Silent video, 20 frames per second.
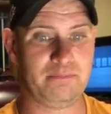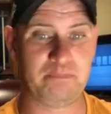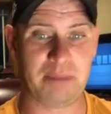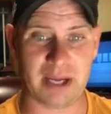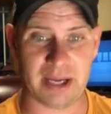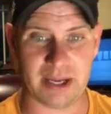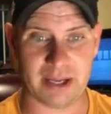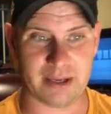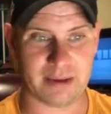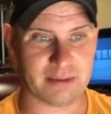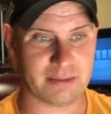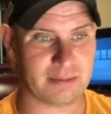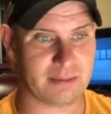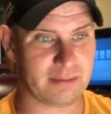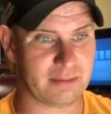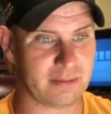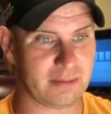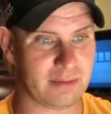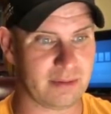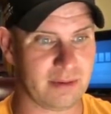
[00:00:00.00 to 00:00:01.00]
But
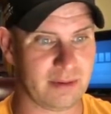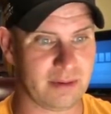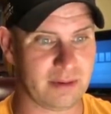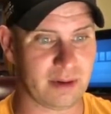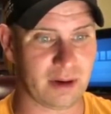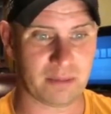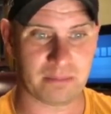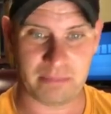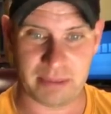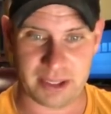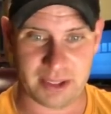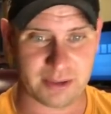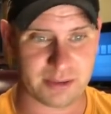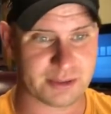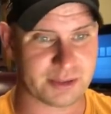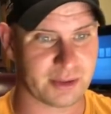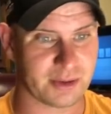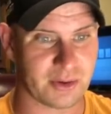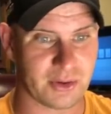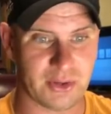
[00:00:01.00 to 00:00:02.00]
they're
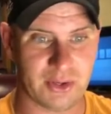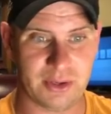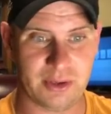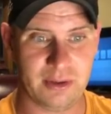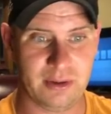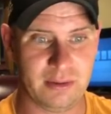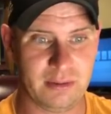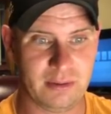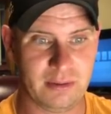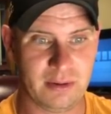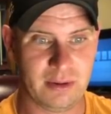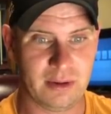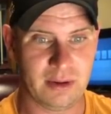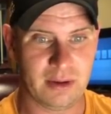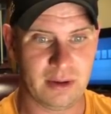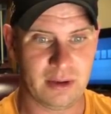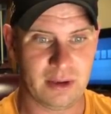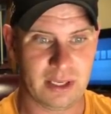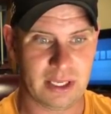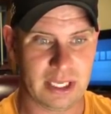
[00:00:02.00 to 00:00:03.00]
built so good.
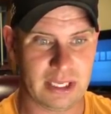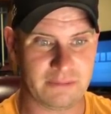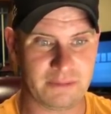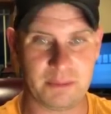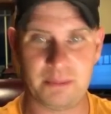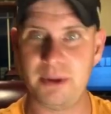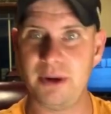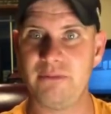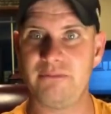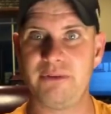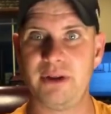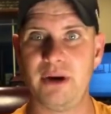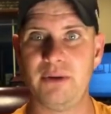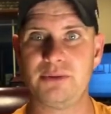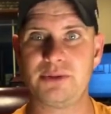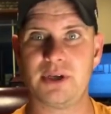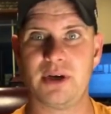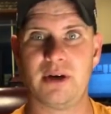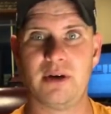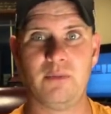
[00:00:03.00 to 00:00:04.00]
If you put
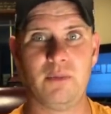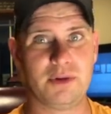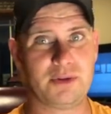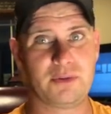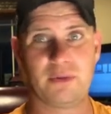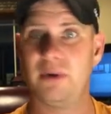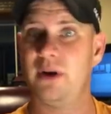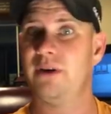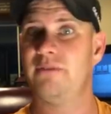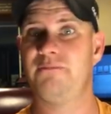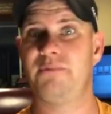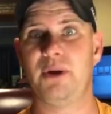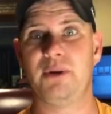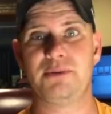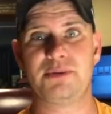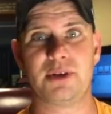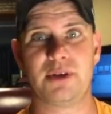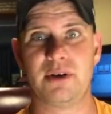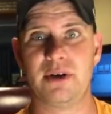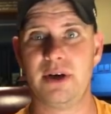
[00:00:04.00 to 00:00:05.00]
floats on them, which we're running
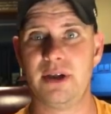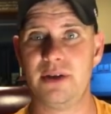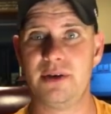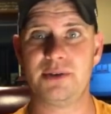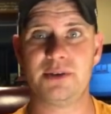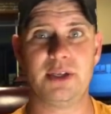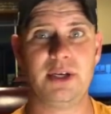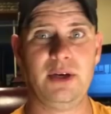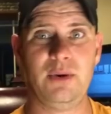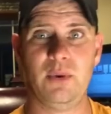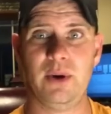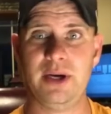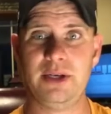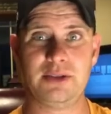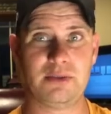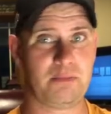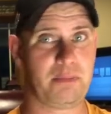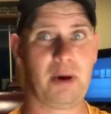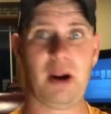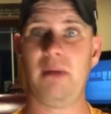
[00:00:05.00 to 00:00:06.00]
floats on our others
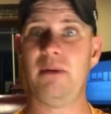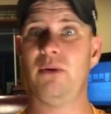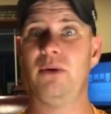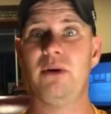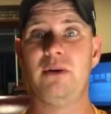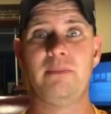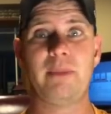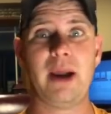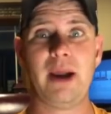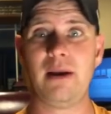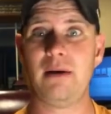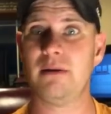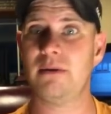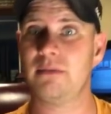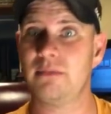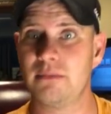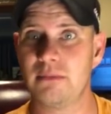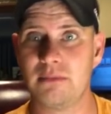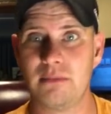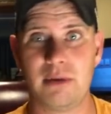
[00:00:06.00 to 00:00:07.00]
anyways, it probably wouldn't matter.
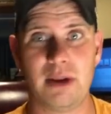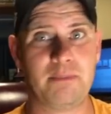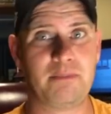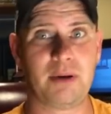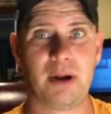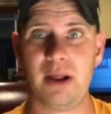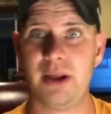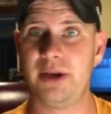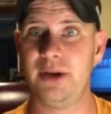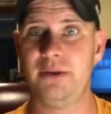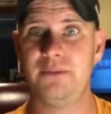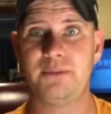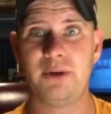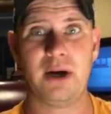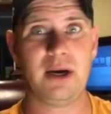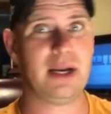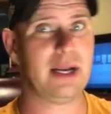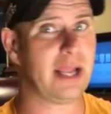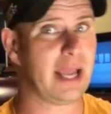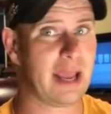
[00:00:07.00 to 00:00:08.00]
They'd probably do
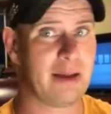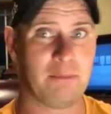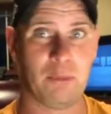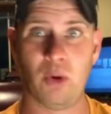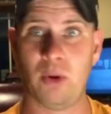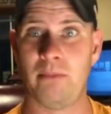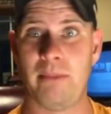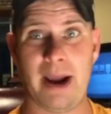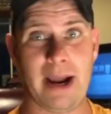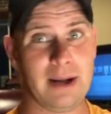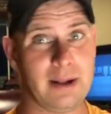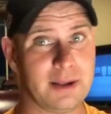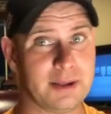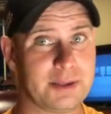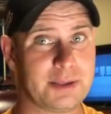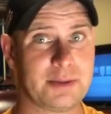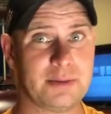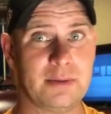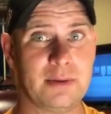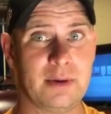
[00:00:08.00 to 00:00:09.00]
fine. They have more
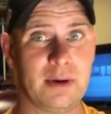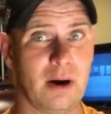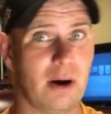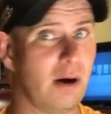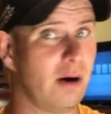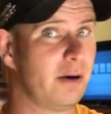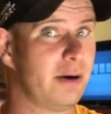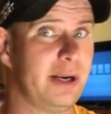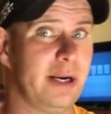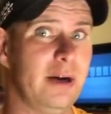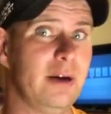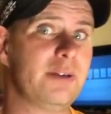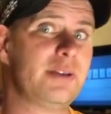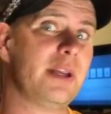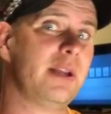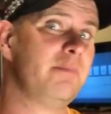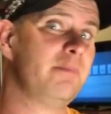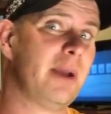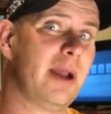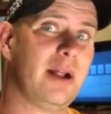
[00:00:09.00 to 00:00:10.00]
balance. Our
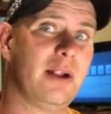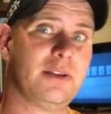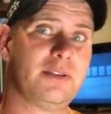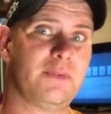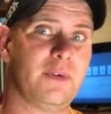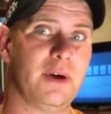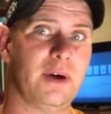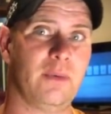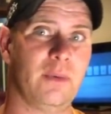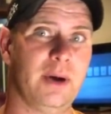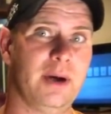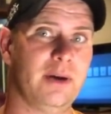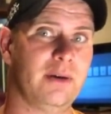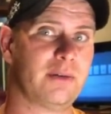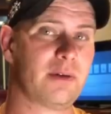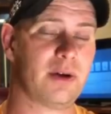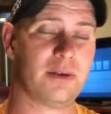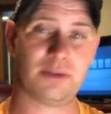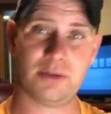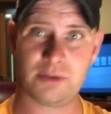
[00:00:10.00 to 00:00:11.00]
deers ain't balanced very
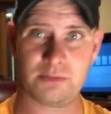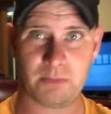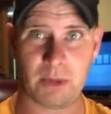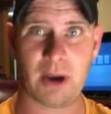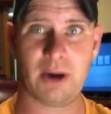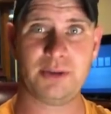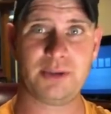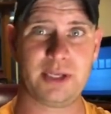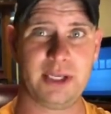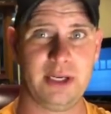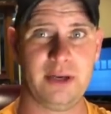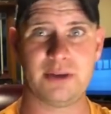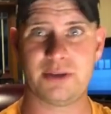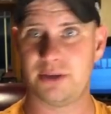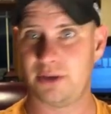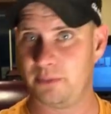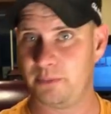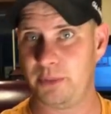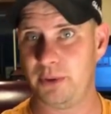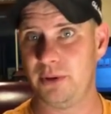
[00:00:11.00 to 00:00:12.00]
well because they're small skidders
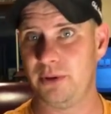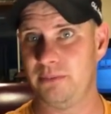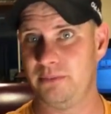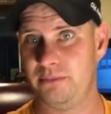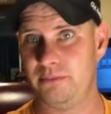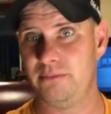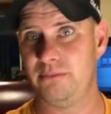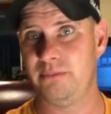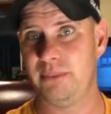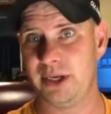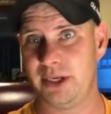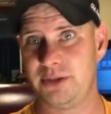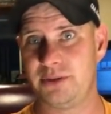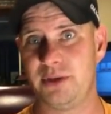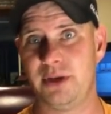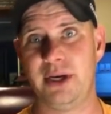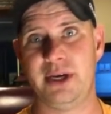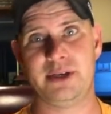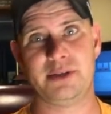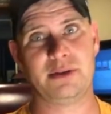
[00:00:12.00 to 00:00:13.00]
and they're pulling big
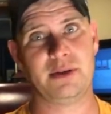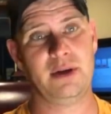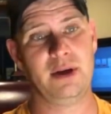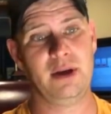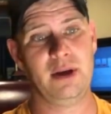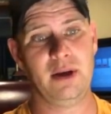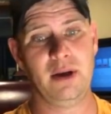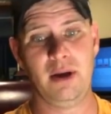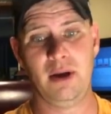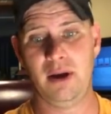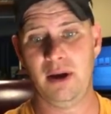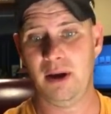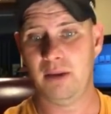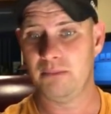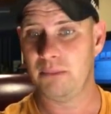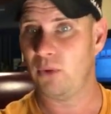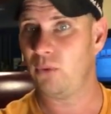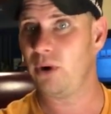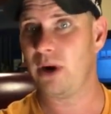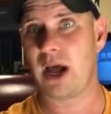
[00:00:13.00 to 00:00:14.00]
trees.
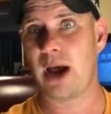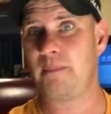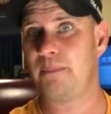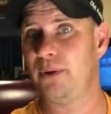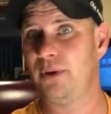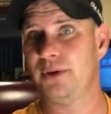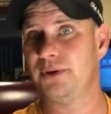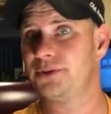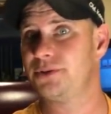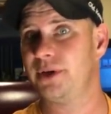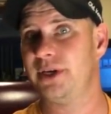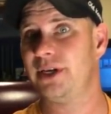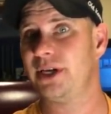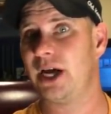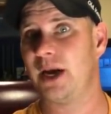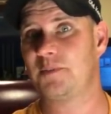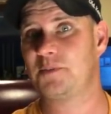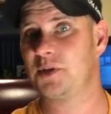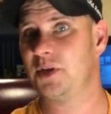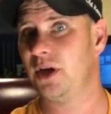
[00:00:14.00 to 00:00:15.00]
But we're not pulling
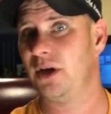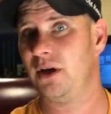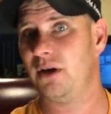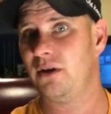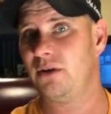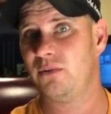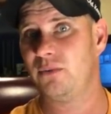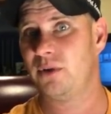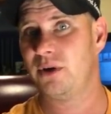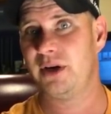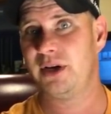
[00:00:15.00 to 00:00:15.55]
treetops and all.